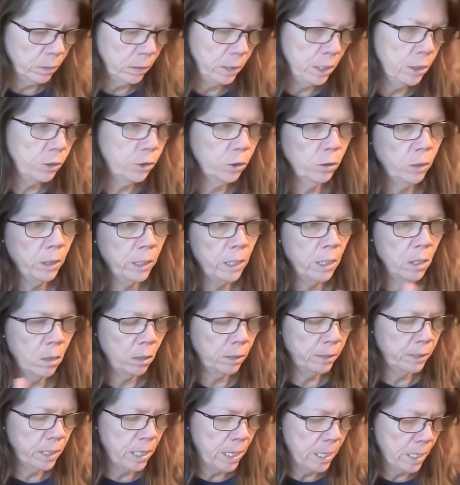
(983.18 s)
leisurely
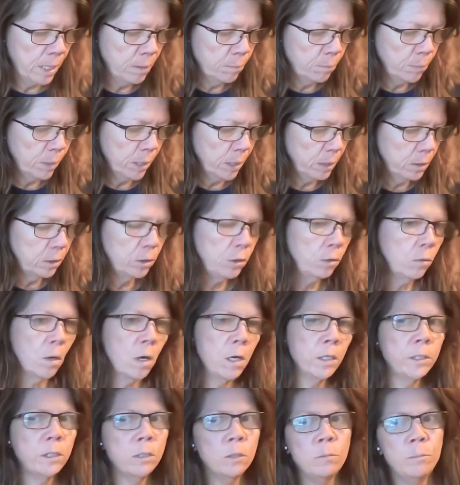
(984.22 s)
all day, but to
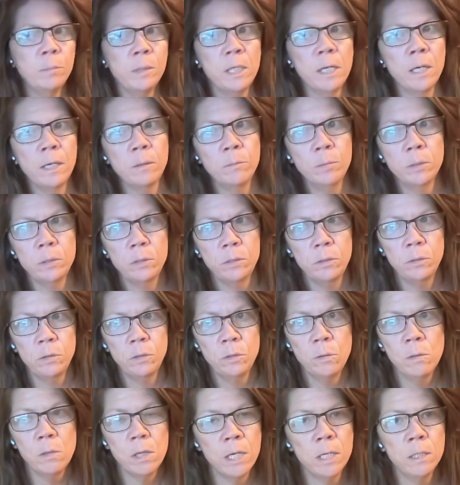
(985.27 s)
also be able to
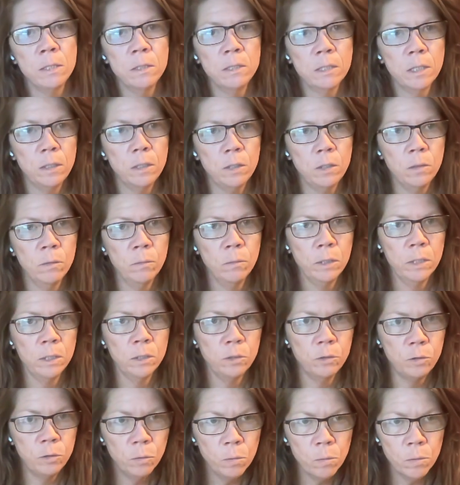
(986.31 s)
do things that you
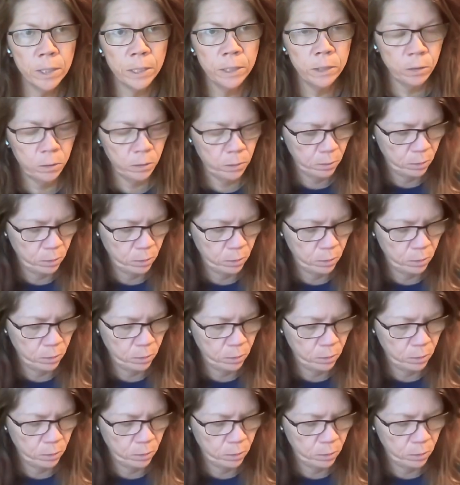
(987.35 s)
enjoy